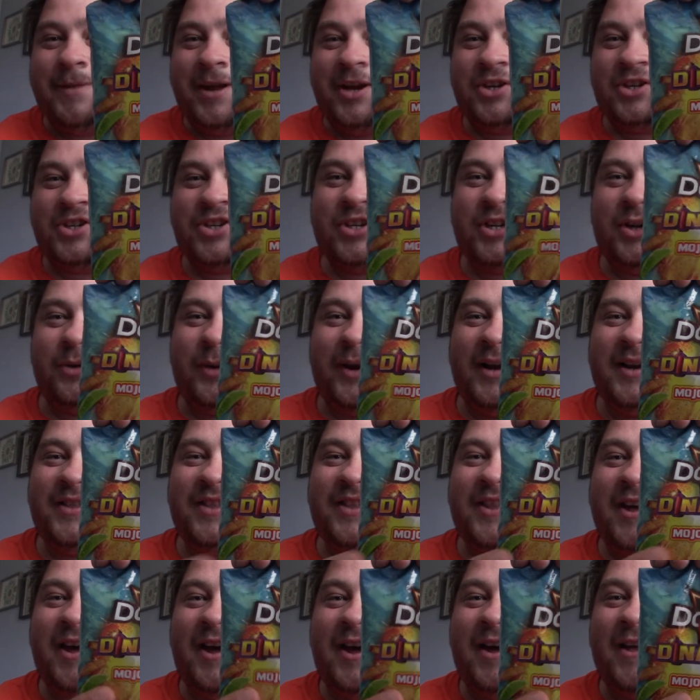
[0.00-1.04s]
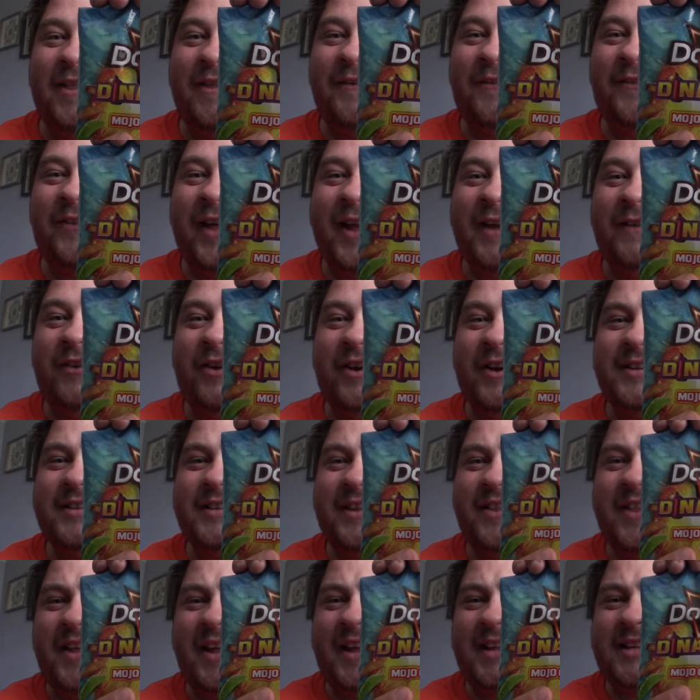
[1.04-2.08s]
I'm not sure what the flavor
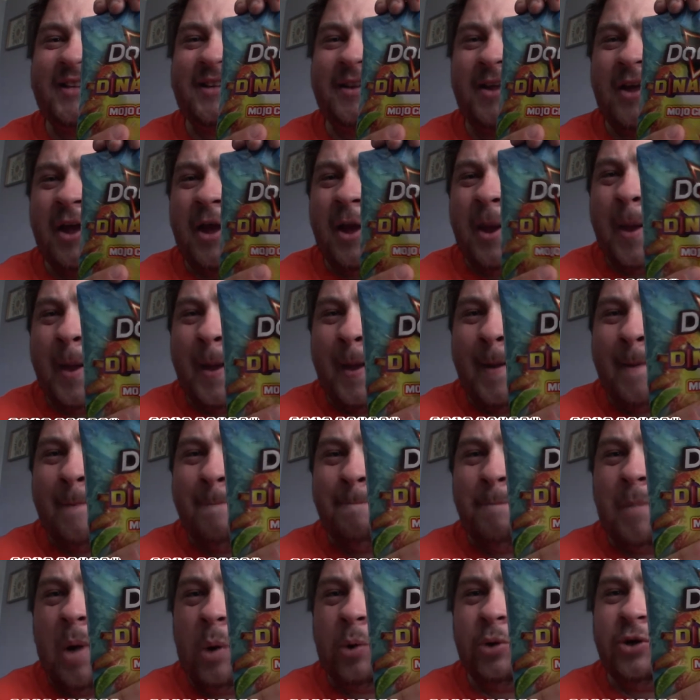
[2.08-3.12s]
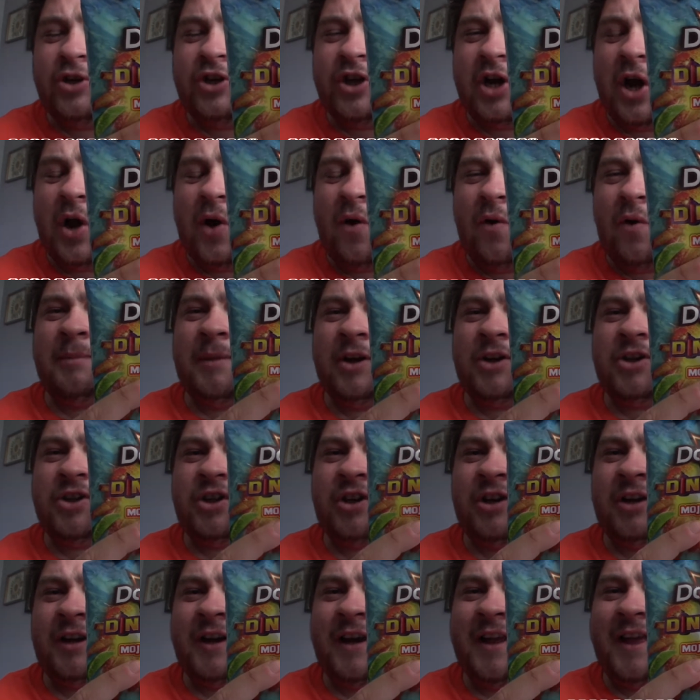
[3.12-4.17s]
is. I think it's Mojo.
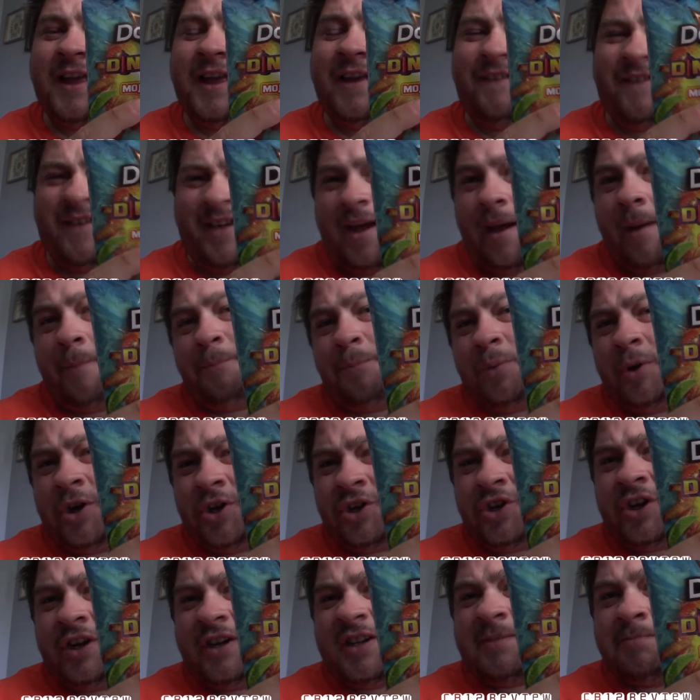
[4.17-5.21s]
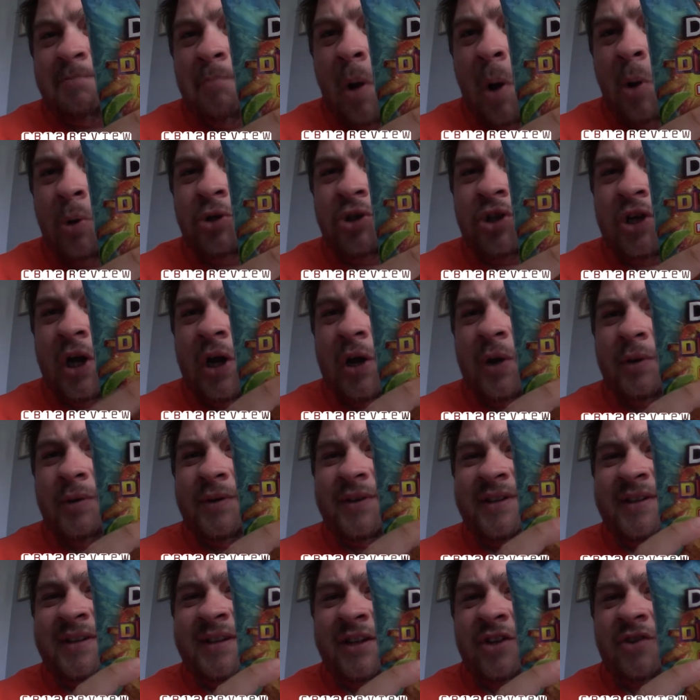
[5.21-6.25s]
I'm pretty sure it's
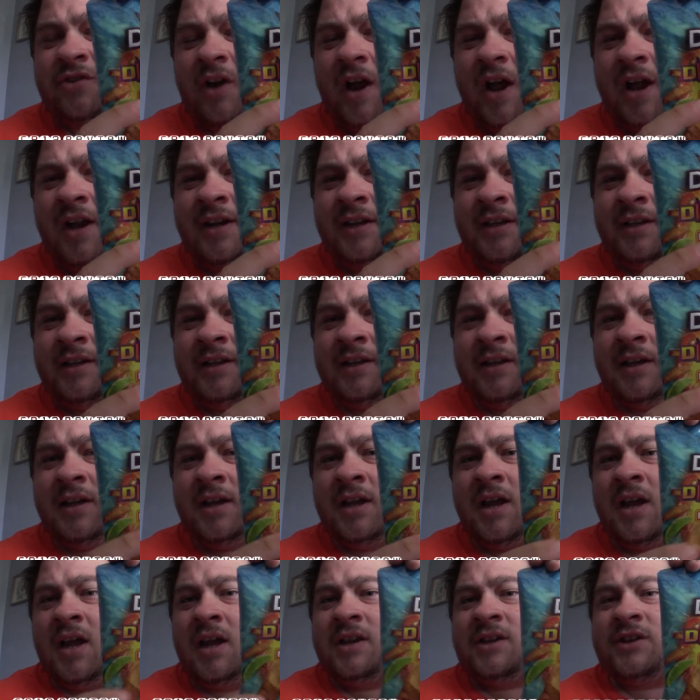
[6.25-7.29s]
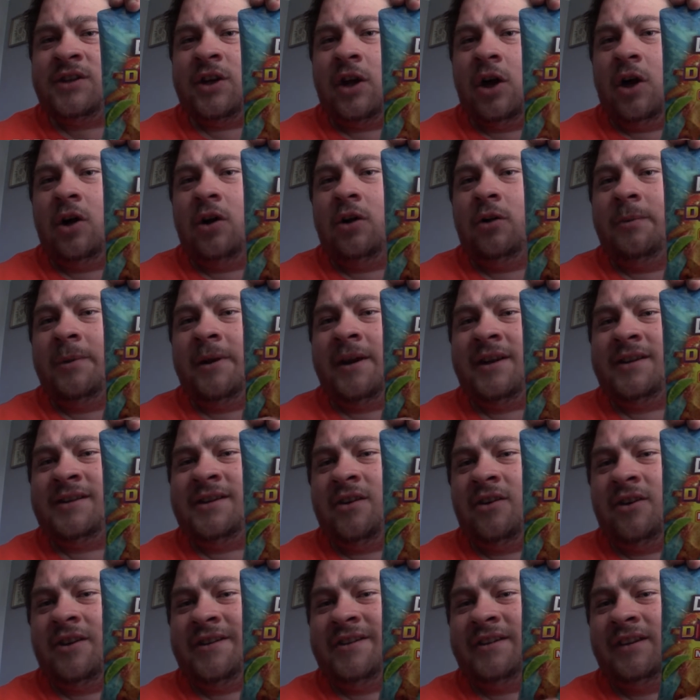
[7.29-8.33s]
Mojo Citron. So because
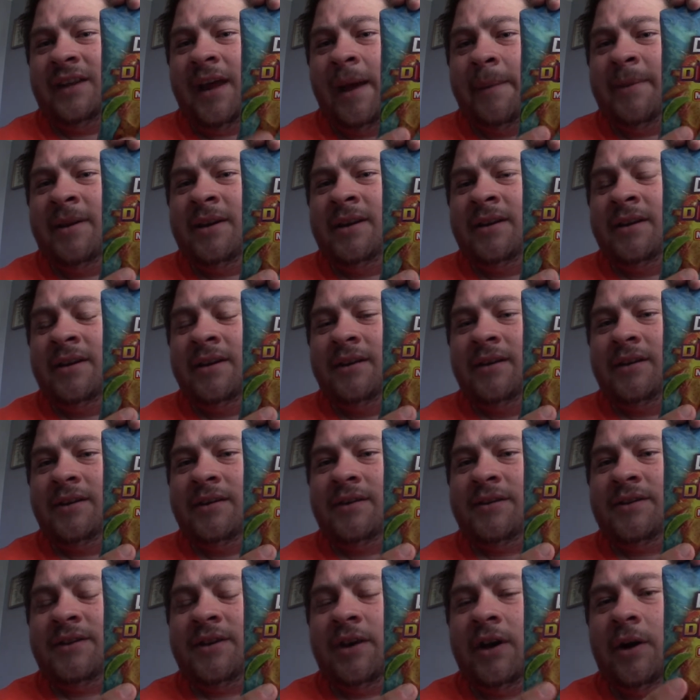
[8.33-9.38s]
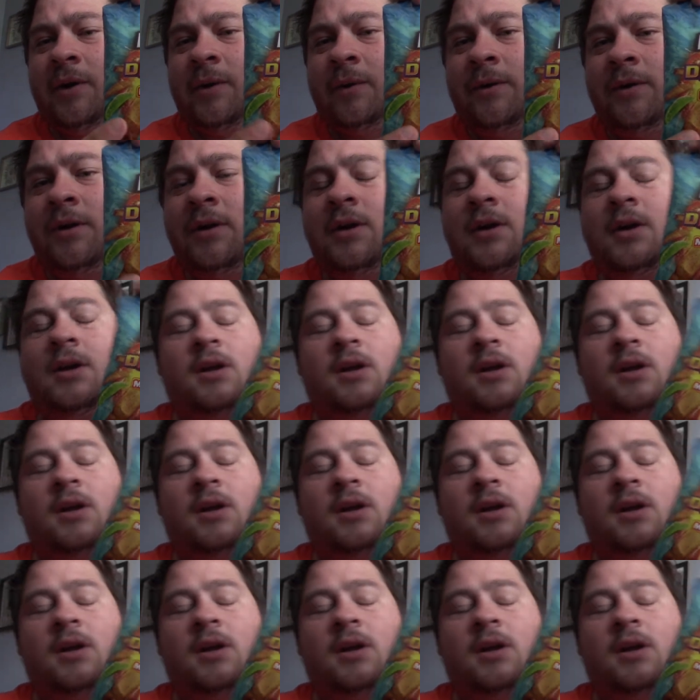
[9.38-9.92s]
there is lemon, so